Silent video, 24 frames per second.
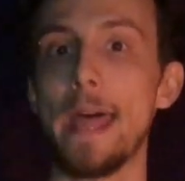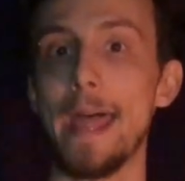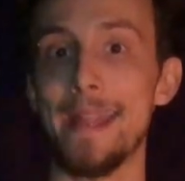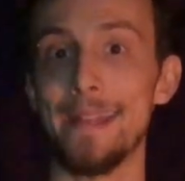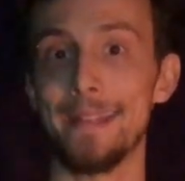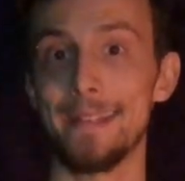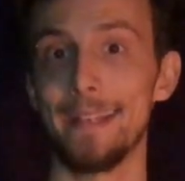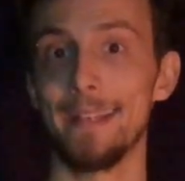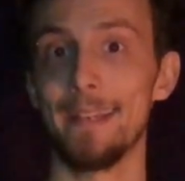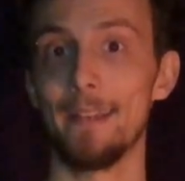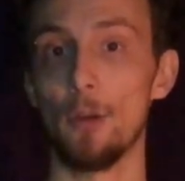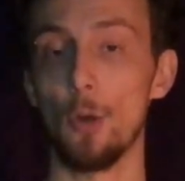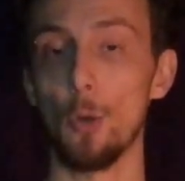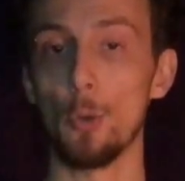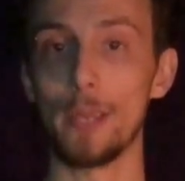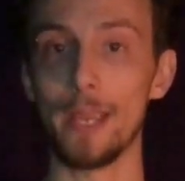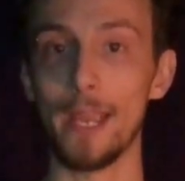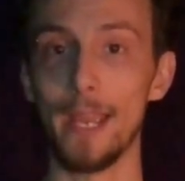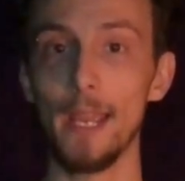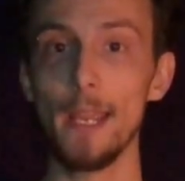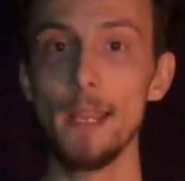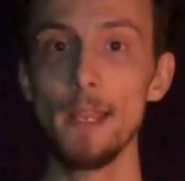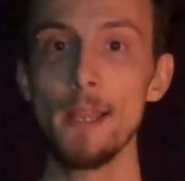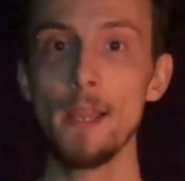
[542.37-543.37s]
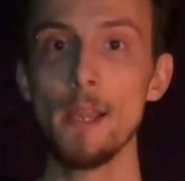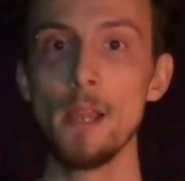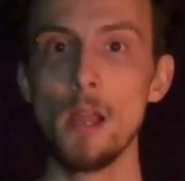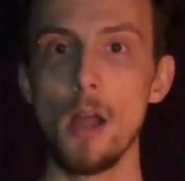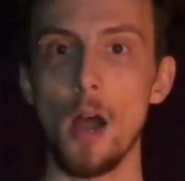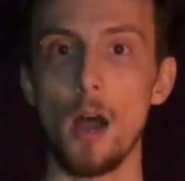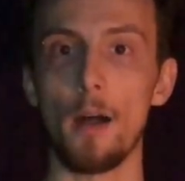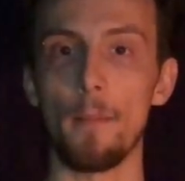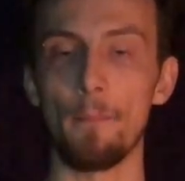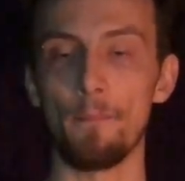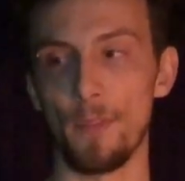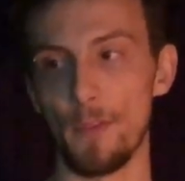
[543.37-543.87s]
that, okay?
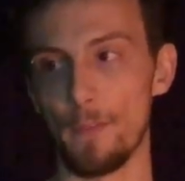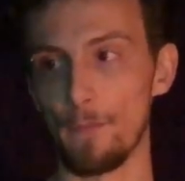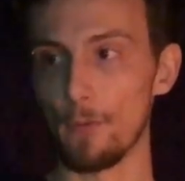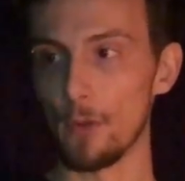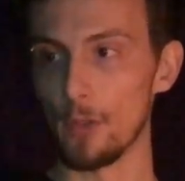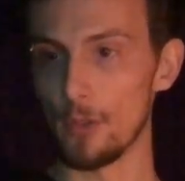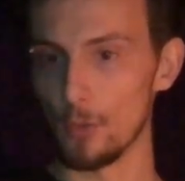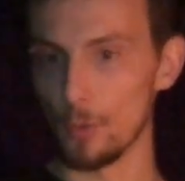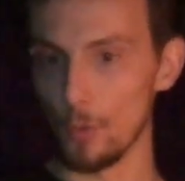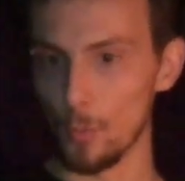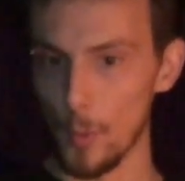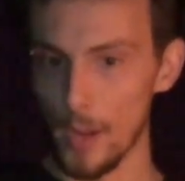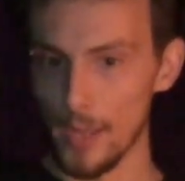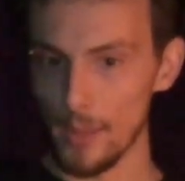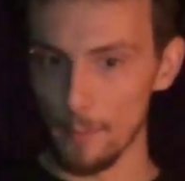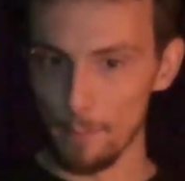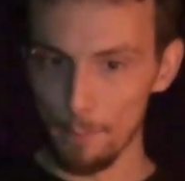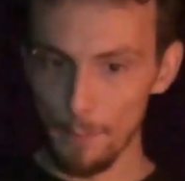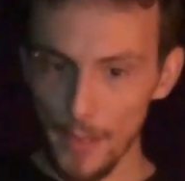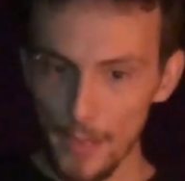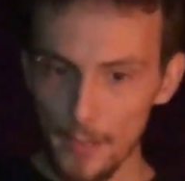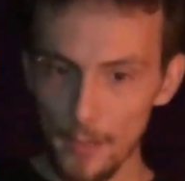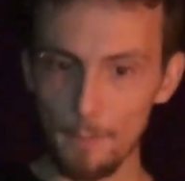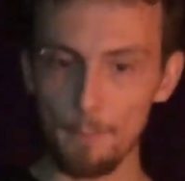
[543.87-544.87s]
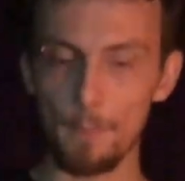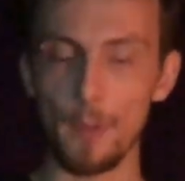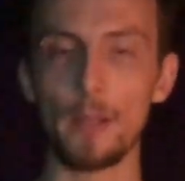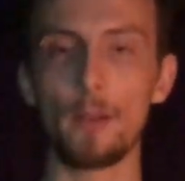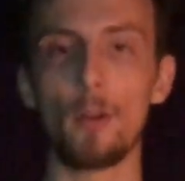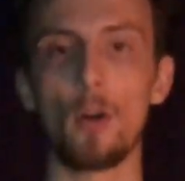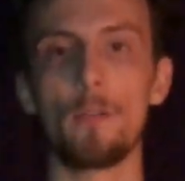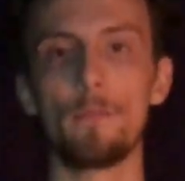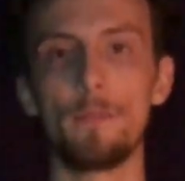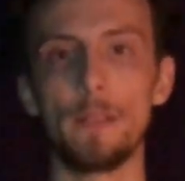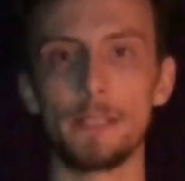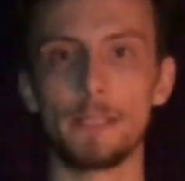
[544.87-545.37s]
The further away the better, but
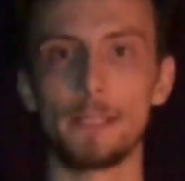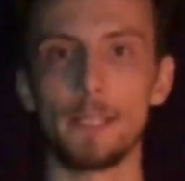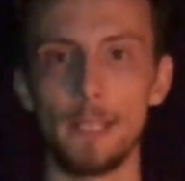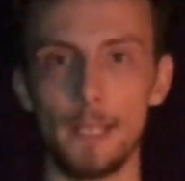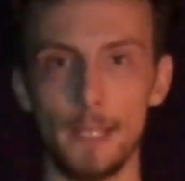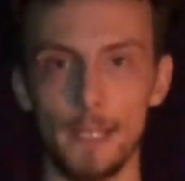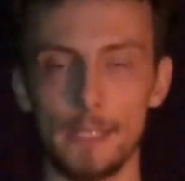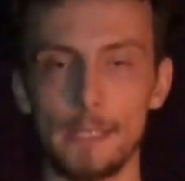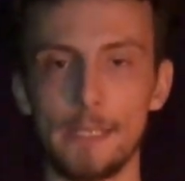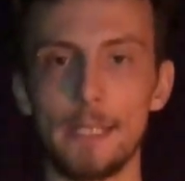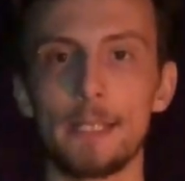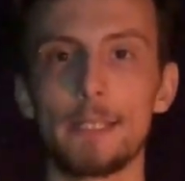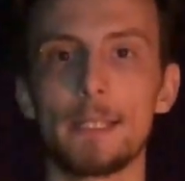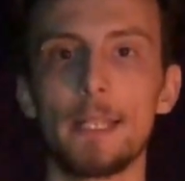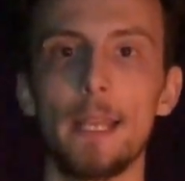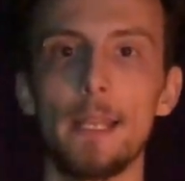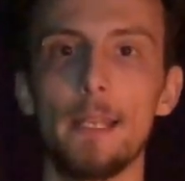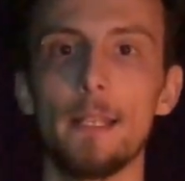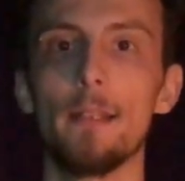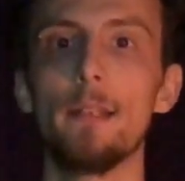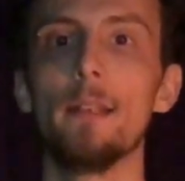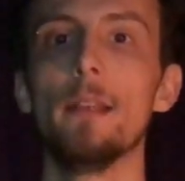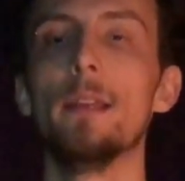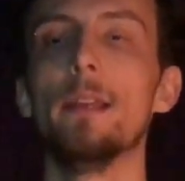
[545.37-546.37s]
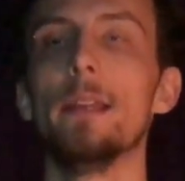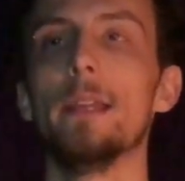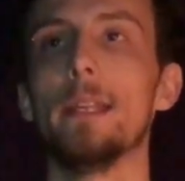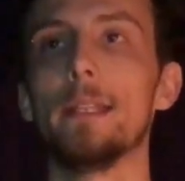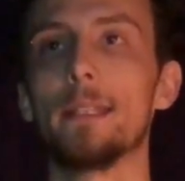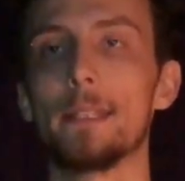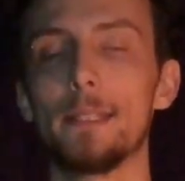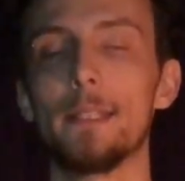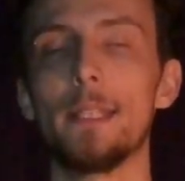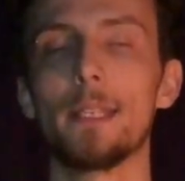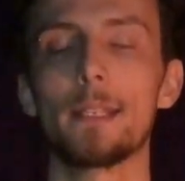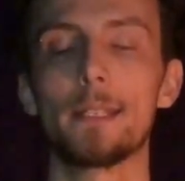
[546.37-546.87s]
obviously
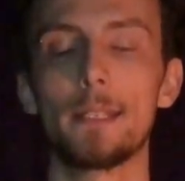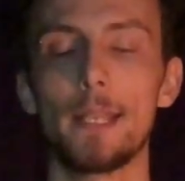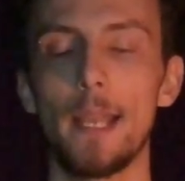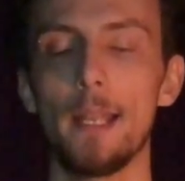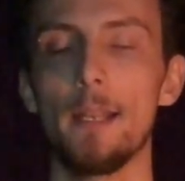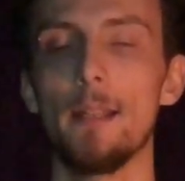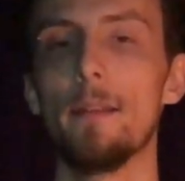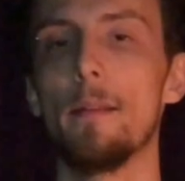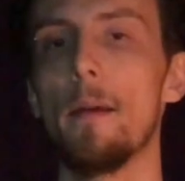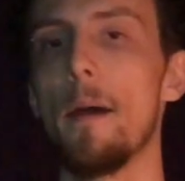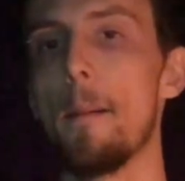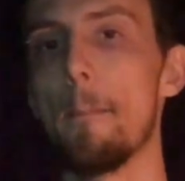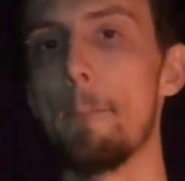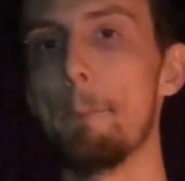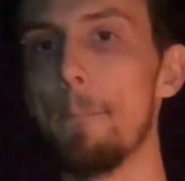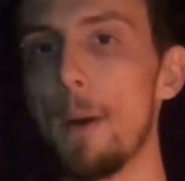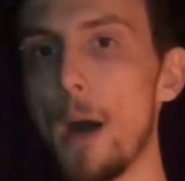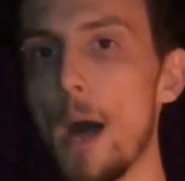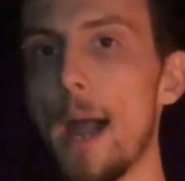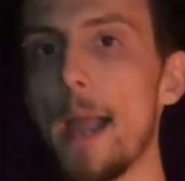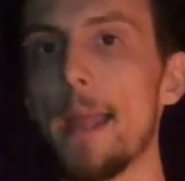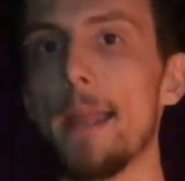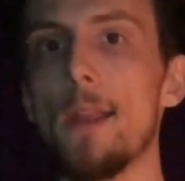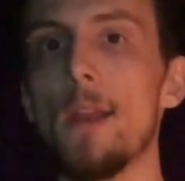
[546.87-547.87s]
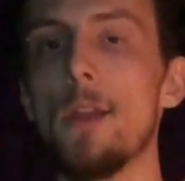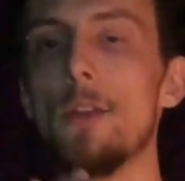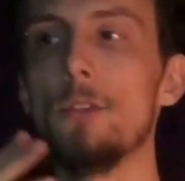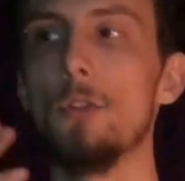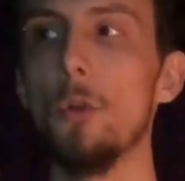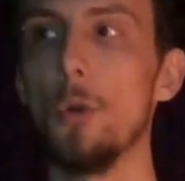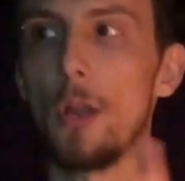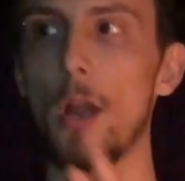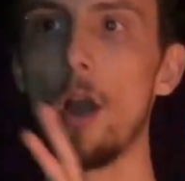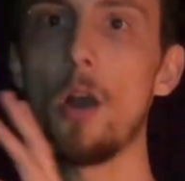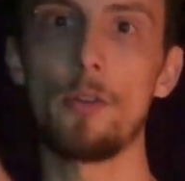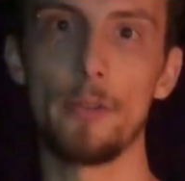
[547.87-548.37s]
it's dictated by
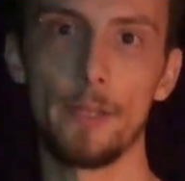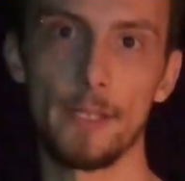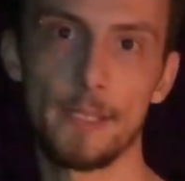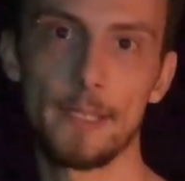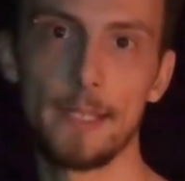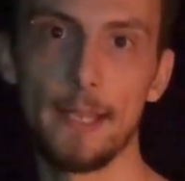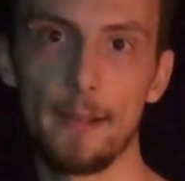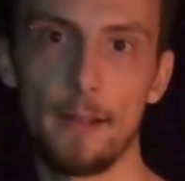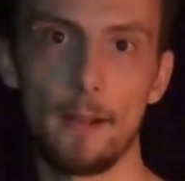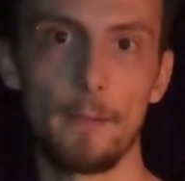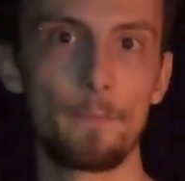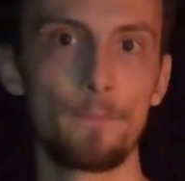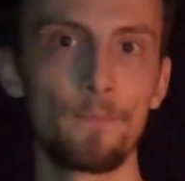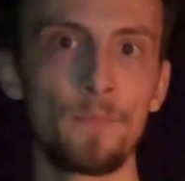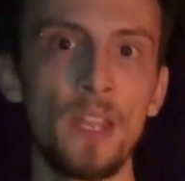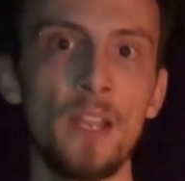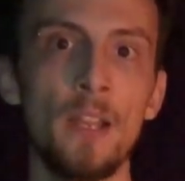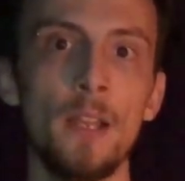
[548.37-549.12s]
your current setup.